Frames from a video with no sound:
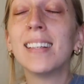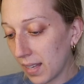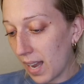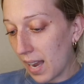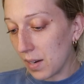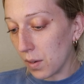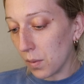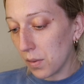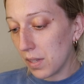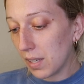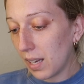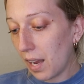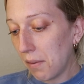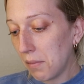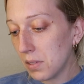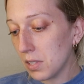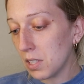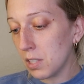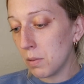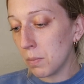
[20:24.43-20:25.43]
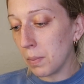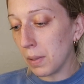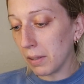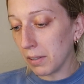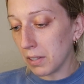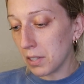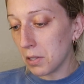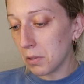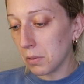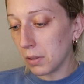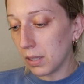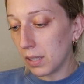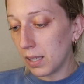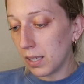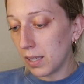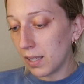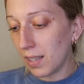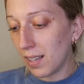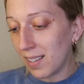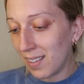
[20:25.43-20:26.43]
I don't think I was
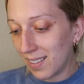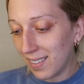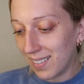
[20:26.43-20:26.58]
spiritually